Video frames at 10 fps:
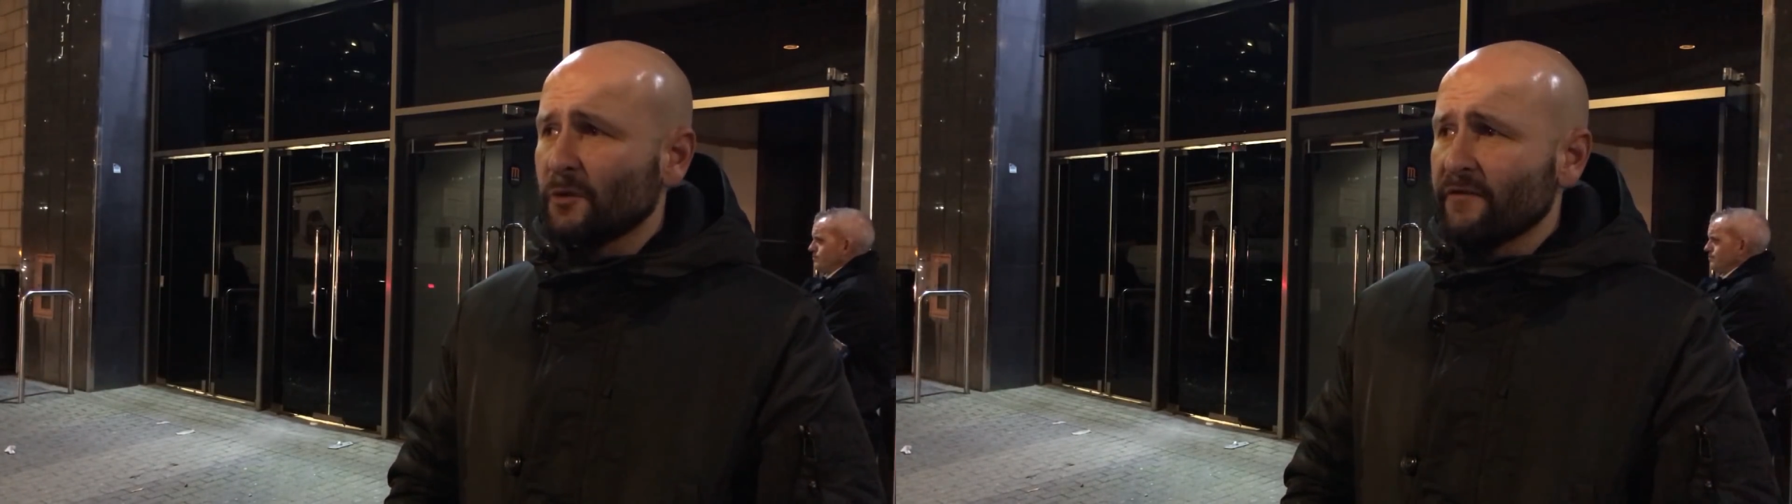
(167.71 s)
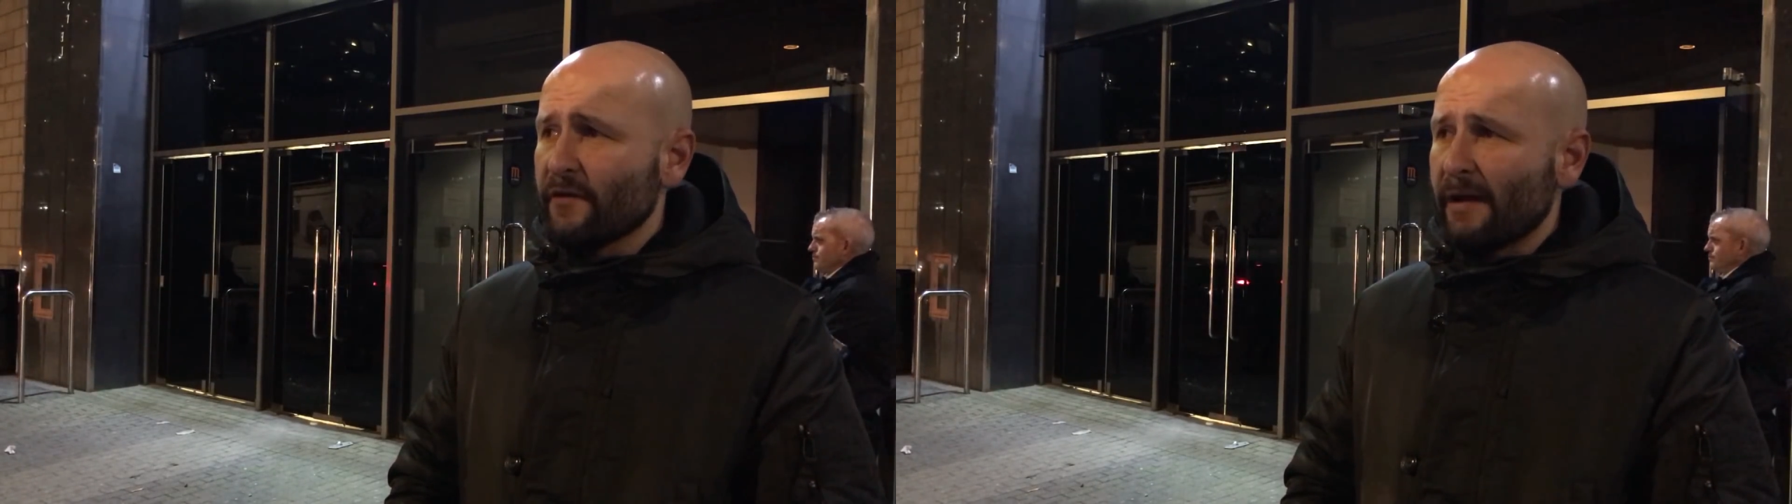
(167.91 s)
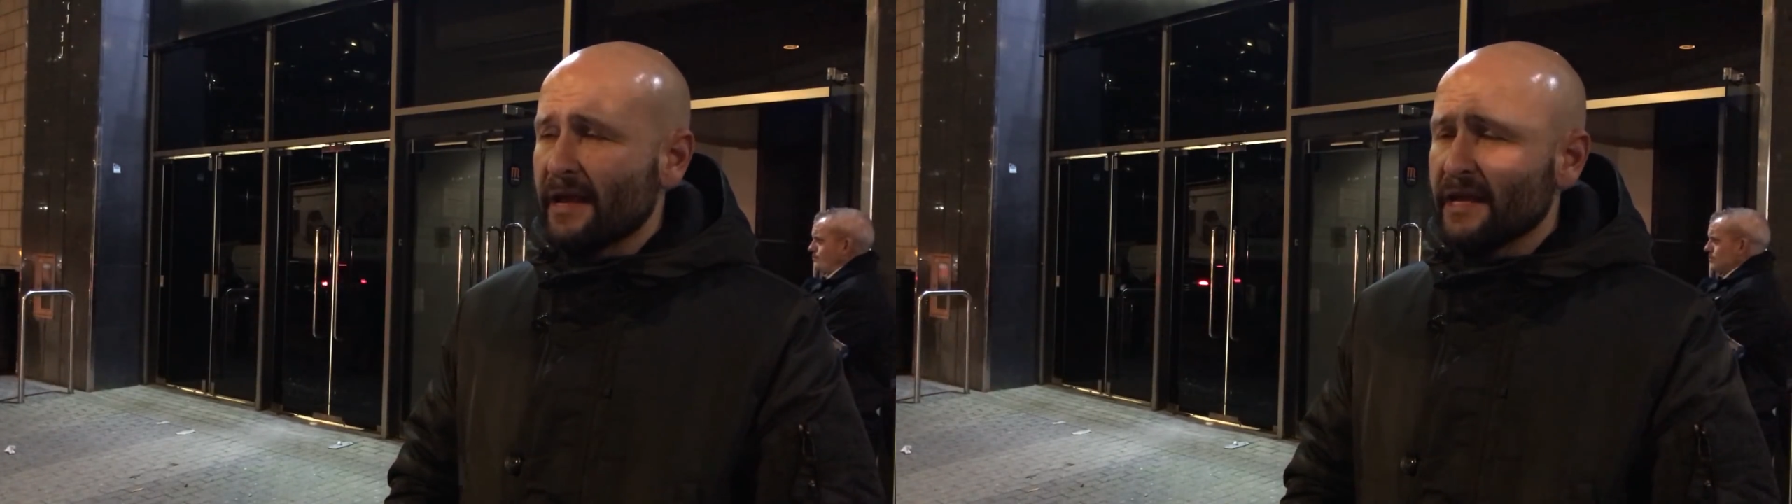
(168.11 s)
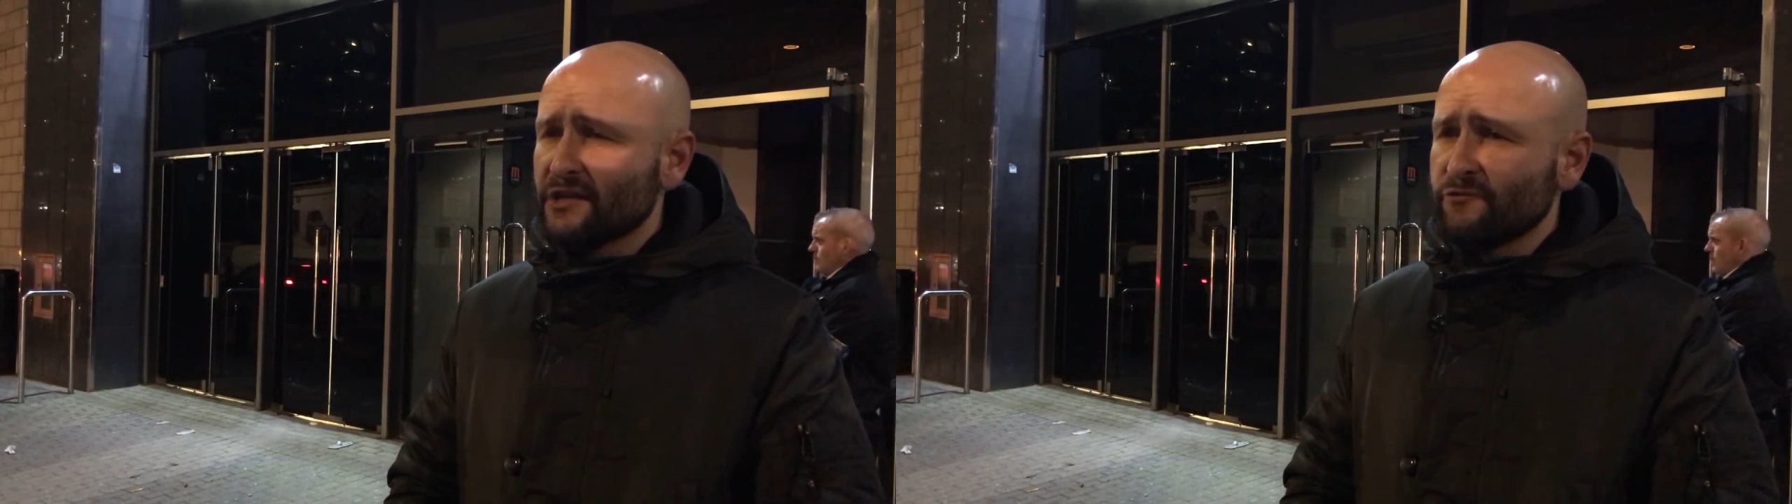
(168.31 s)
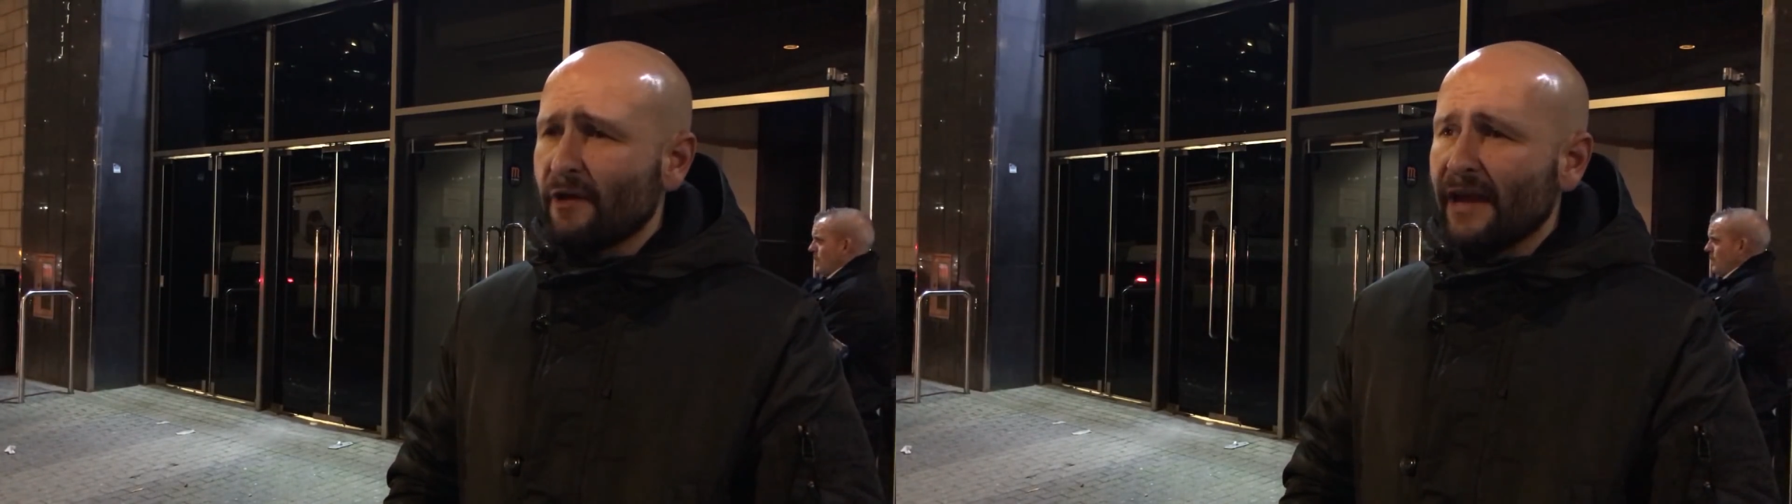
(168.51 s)
one of your
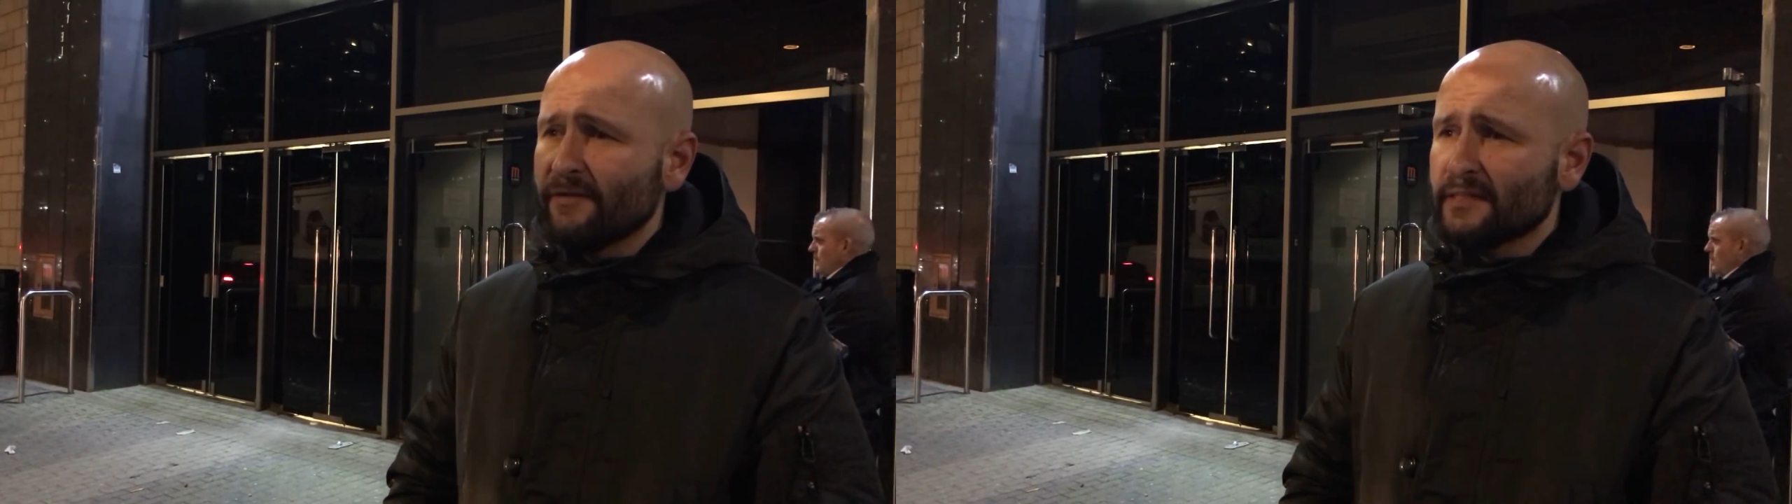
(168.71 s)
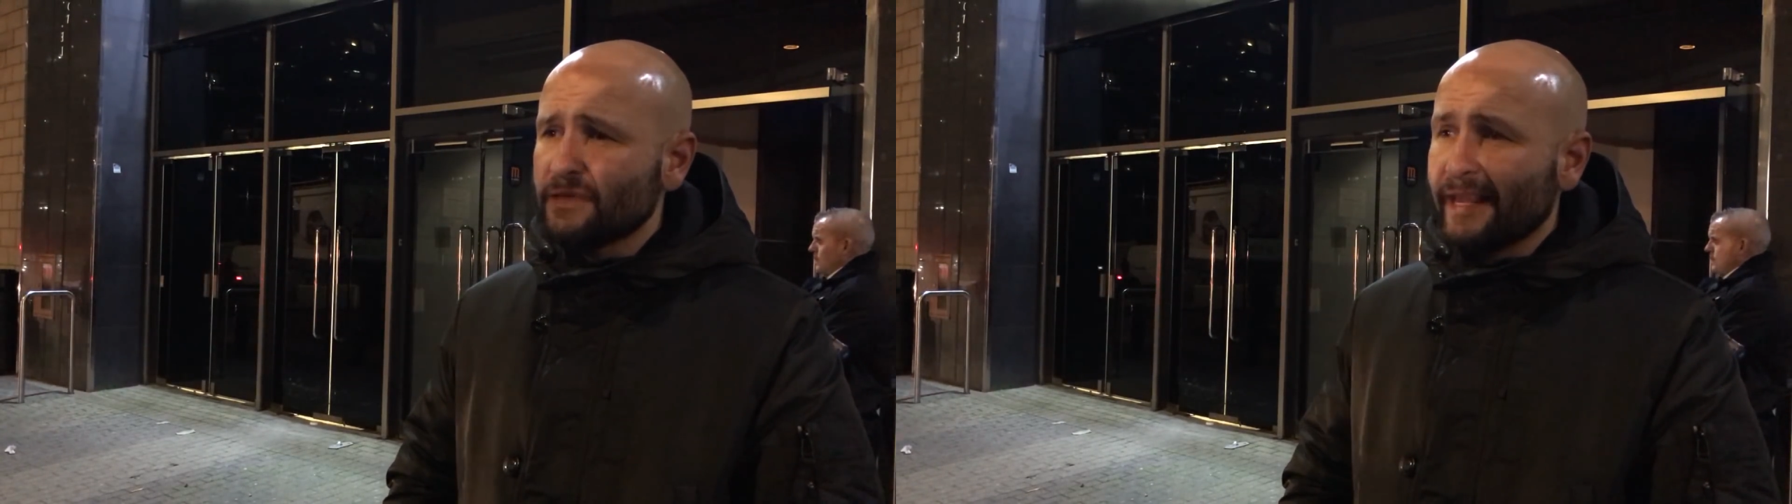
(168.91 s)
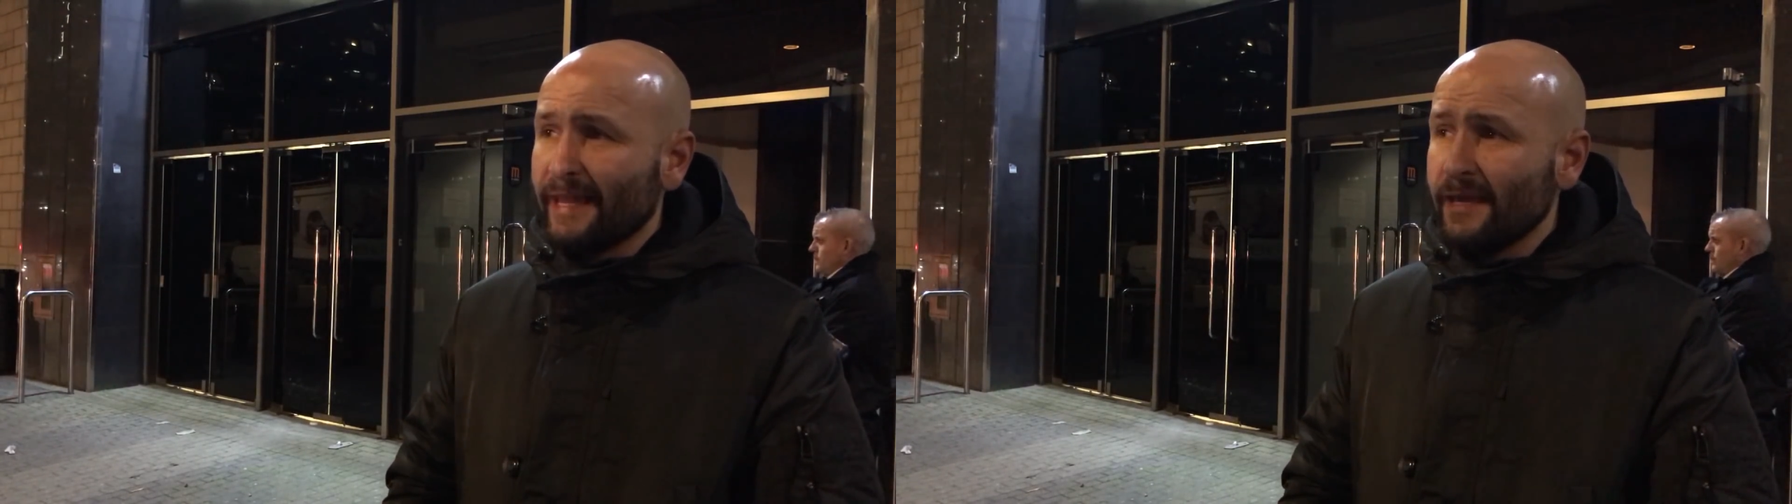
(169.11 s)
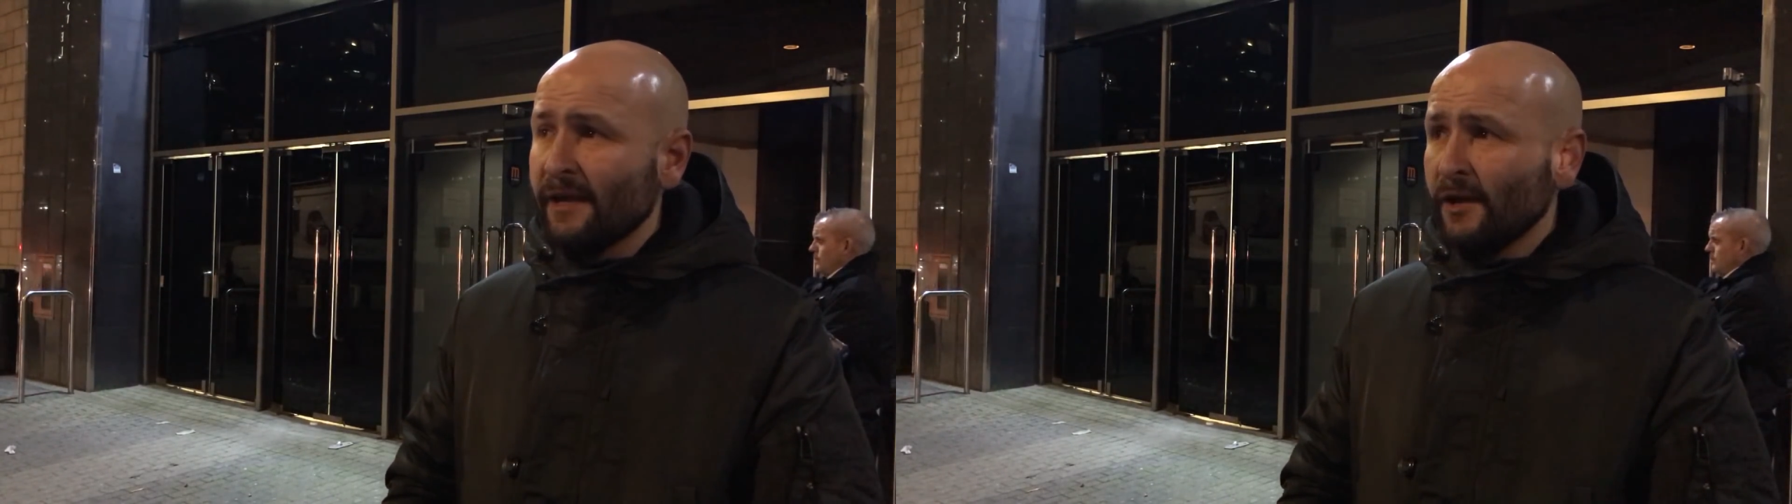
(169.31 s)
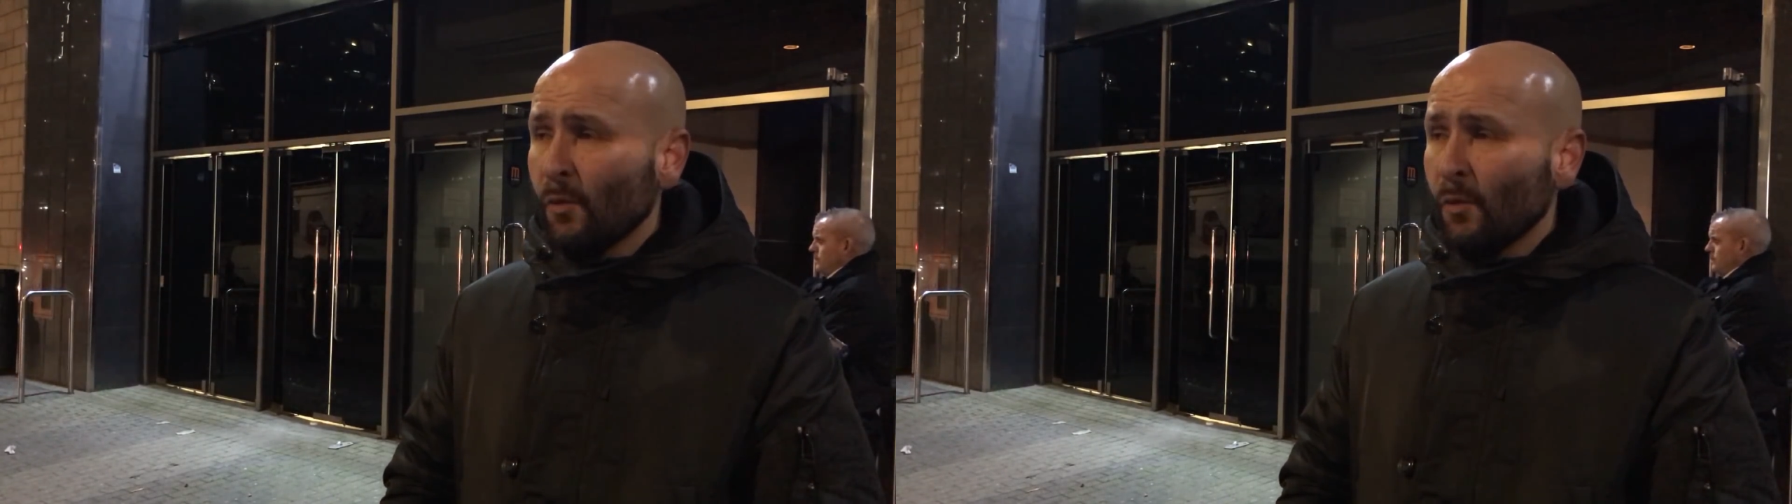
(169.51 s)
relegation rivals is a key.